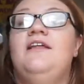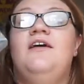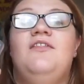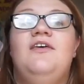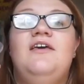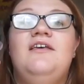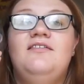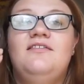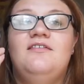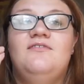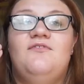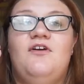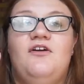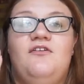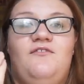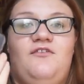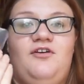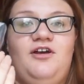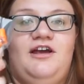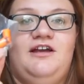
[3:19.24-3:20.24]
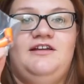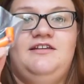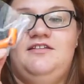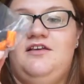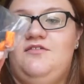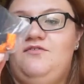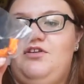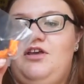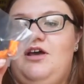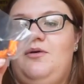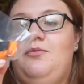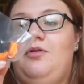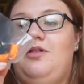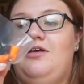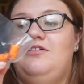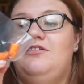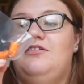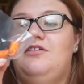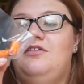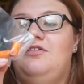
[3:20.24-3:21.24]
Now this is very very handy to have in your
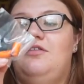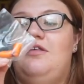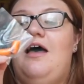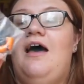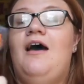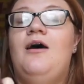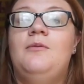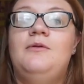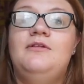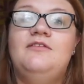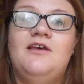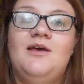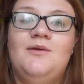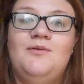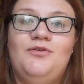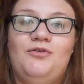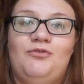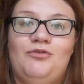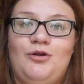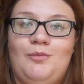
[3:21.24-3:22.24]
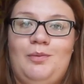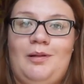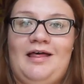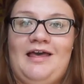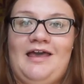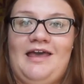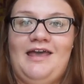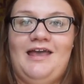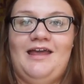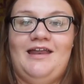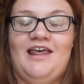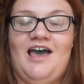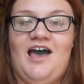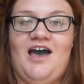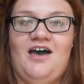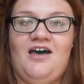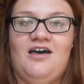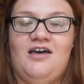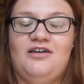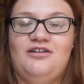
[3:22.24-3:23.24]
handbag because how many times you're on a plane
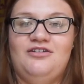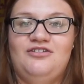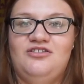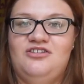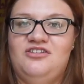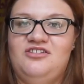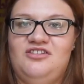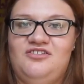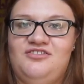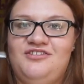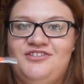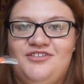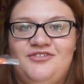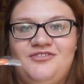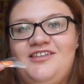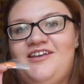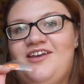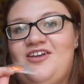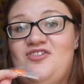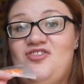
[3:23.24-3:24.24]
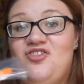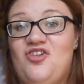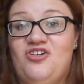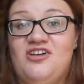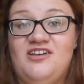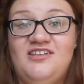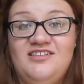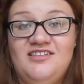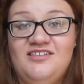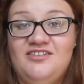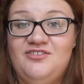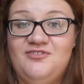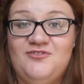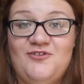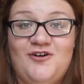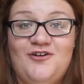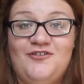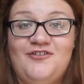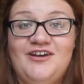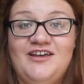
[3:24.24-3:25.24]
and there is like a noisy
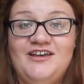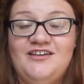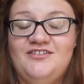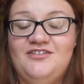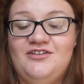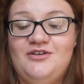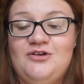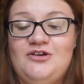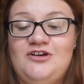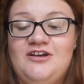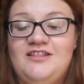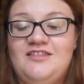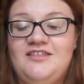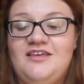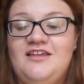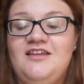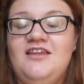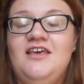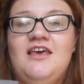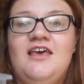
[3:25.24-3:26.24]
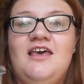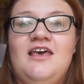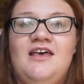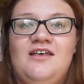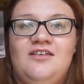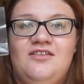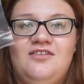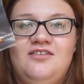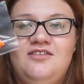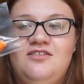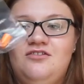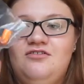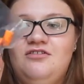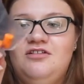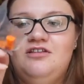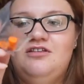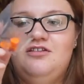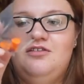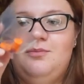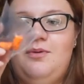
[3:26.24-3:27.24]
snorer next to you or anything. So these are
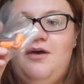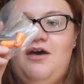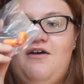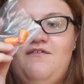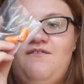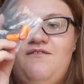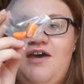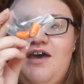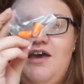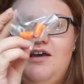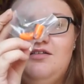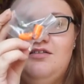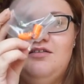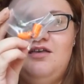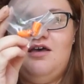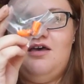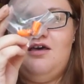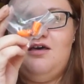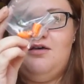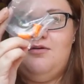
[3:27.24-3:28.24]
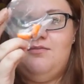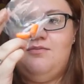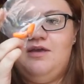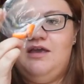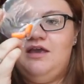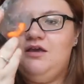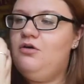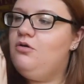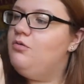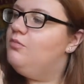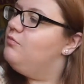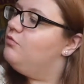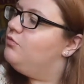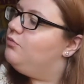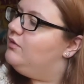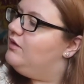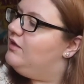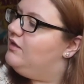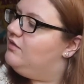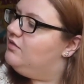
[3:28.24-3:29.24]
really just perfect. Um, it comes
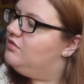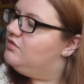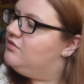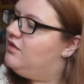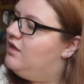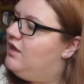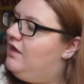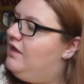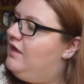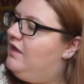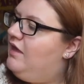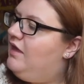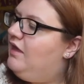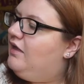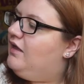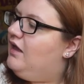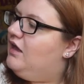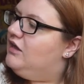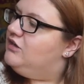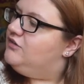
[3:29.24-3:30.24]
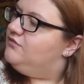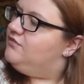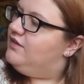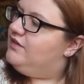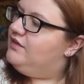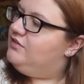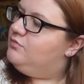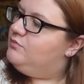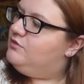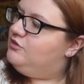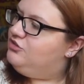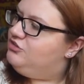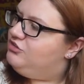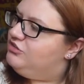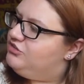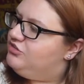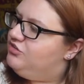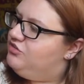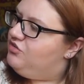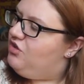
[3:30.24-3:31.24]
with kind of like some
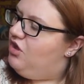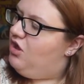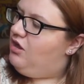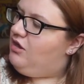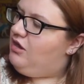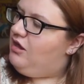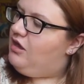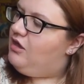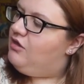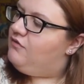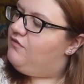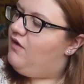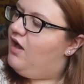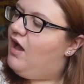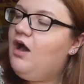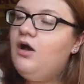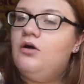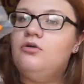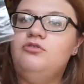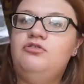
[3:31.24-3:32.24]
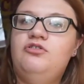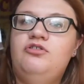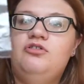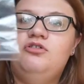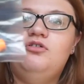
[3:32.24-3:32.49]
instructions on it of how to,